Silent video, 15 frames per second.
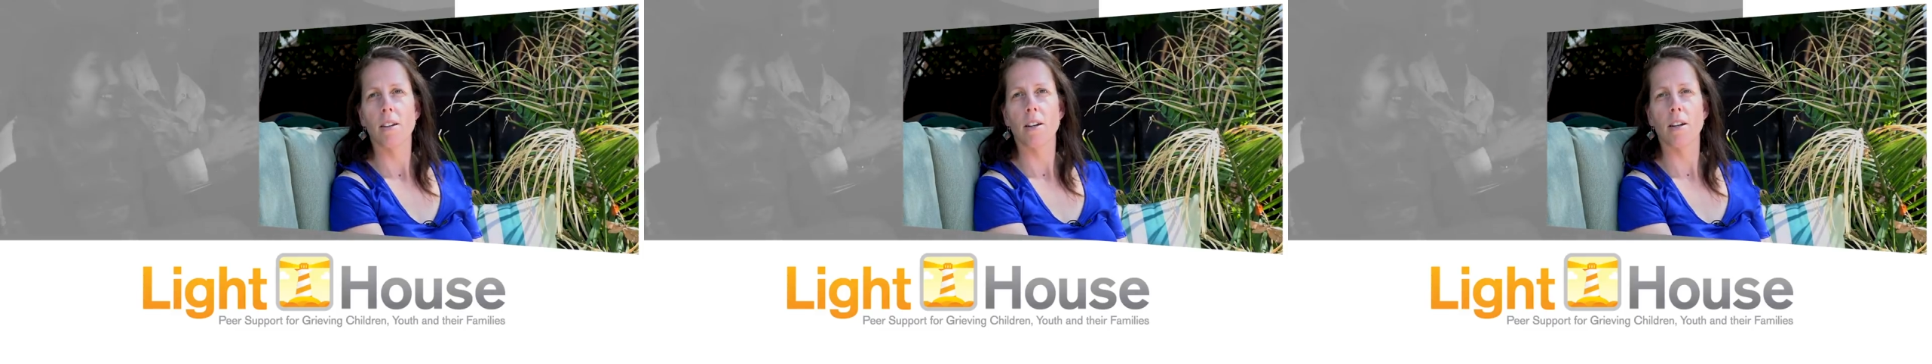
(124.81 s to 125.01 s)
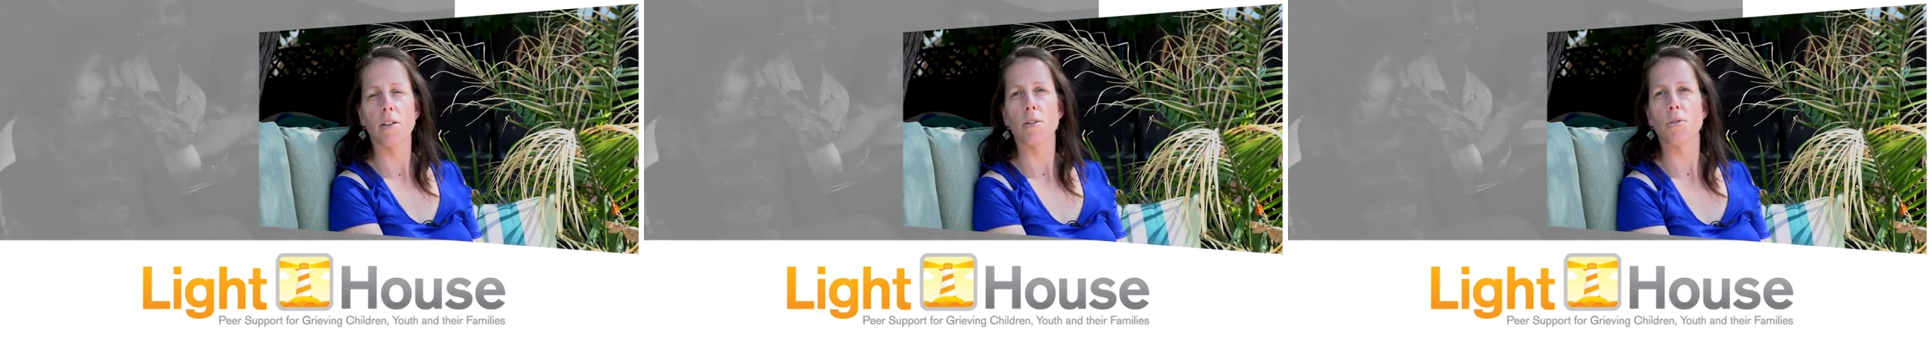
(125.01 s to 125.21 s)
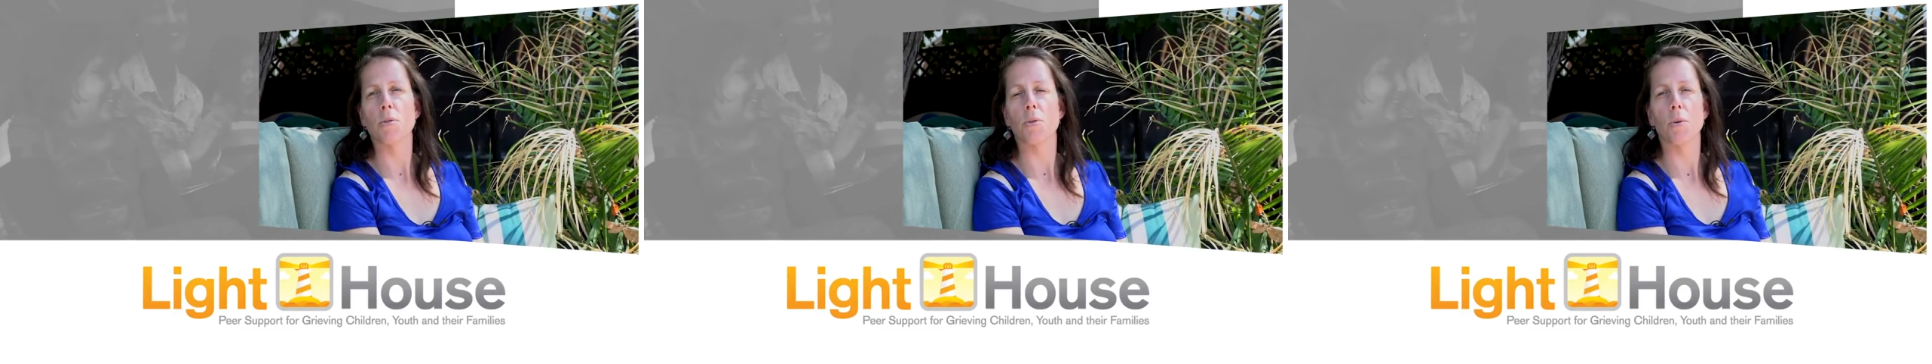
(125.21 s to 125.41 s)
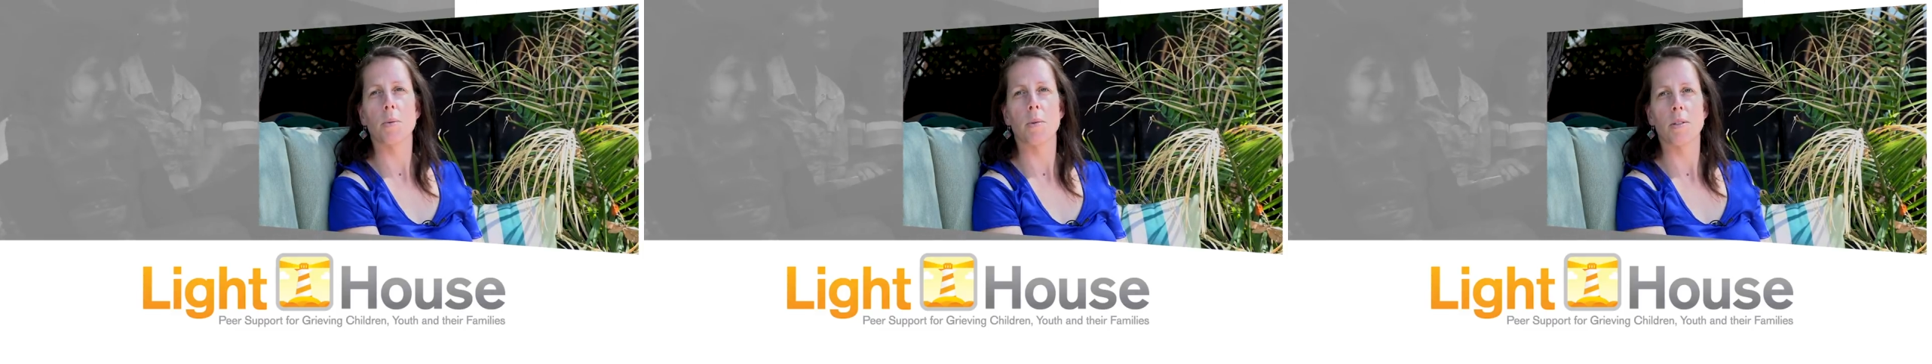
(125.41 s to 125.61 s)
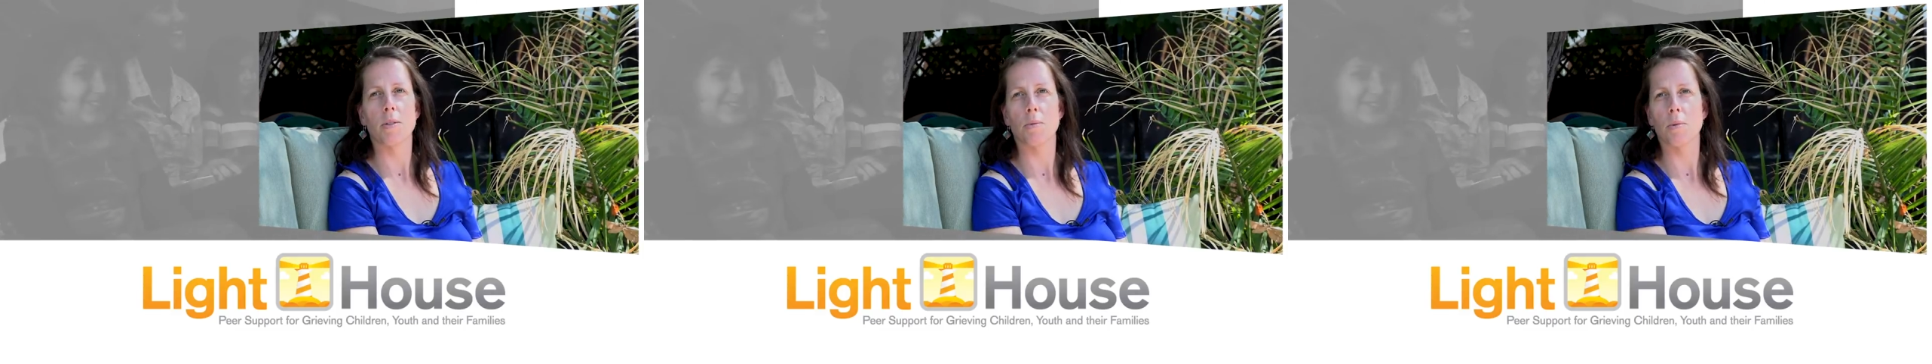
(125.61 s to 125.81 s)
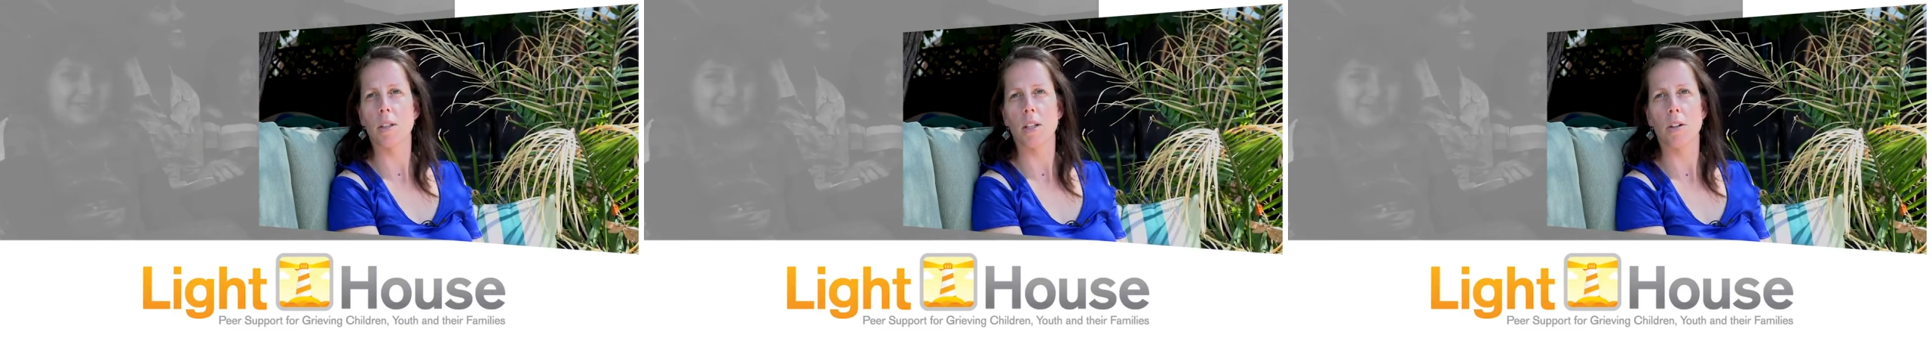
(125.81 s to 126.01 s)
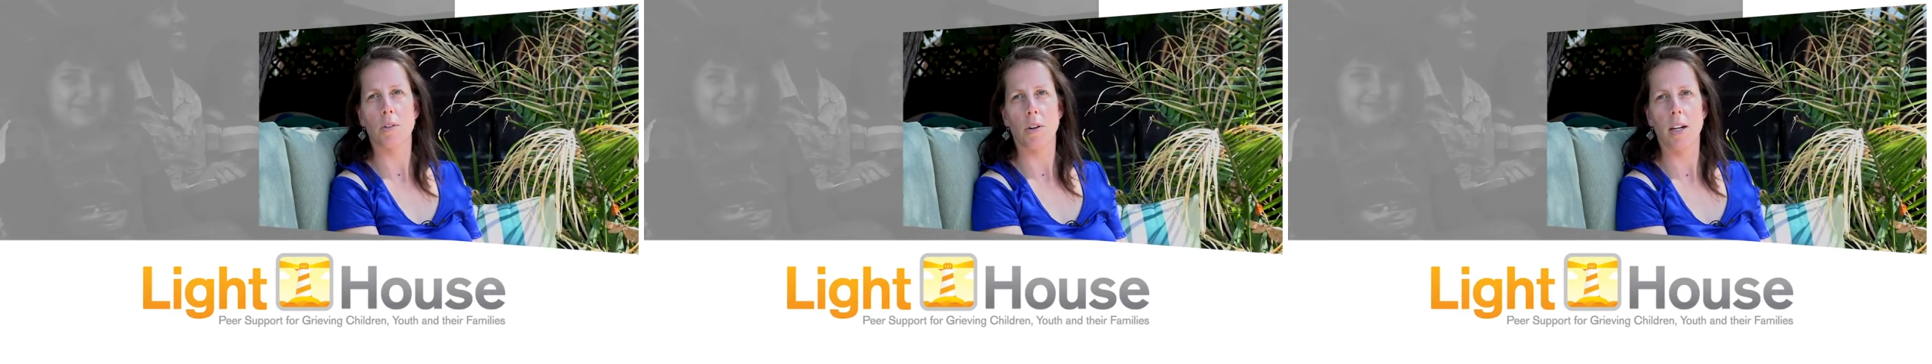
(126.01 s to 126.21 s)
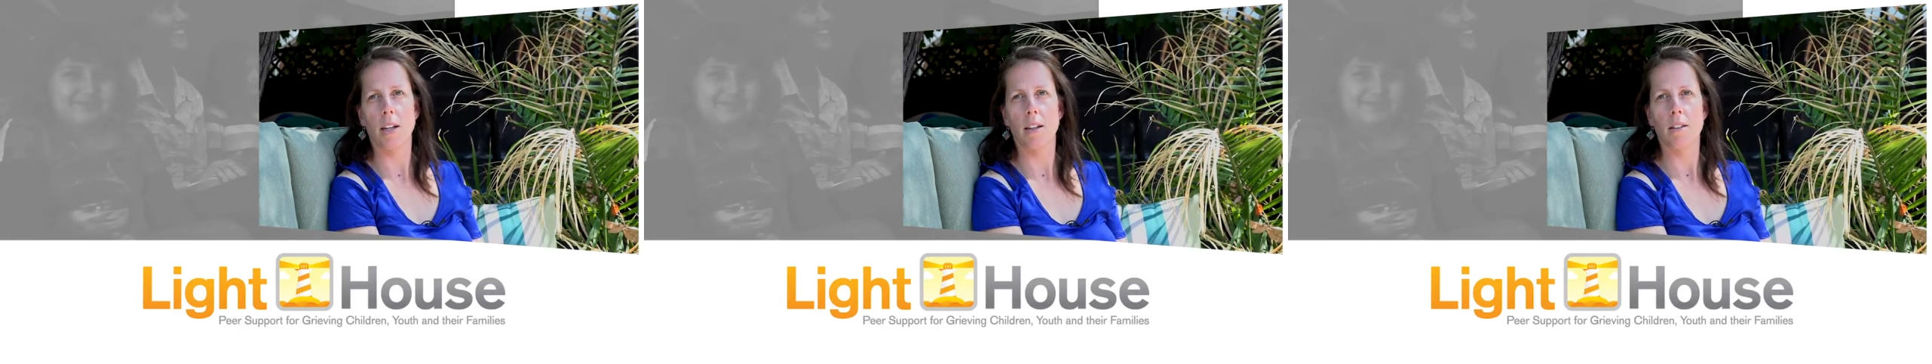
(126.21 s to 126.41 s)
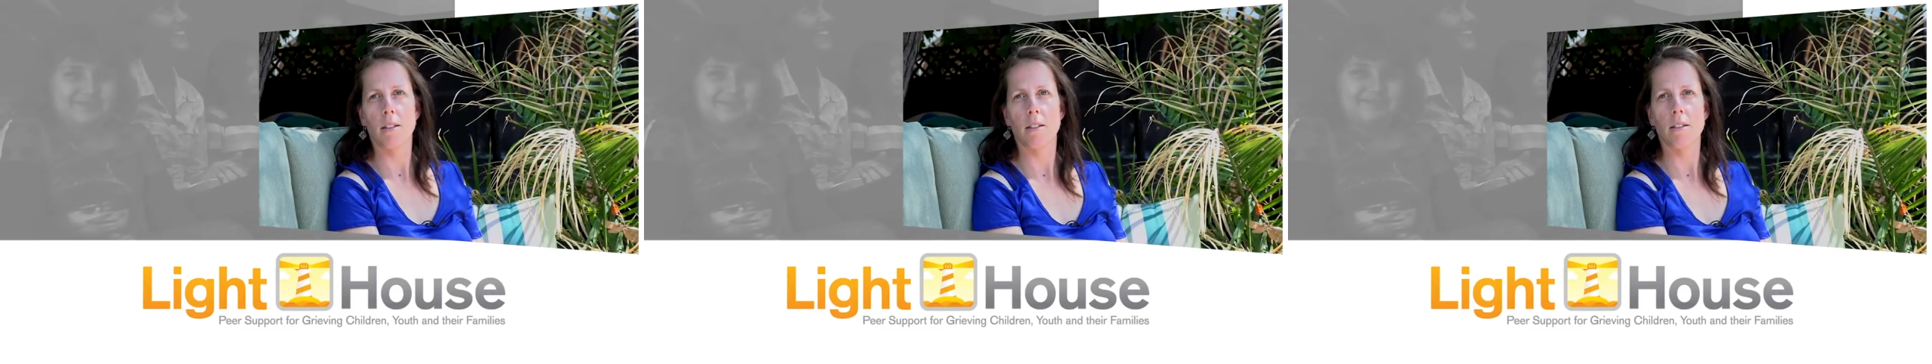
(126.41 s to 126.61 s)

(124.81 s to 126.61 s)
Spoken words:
and the school was really great,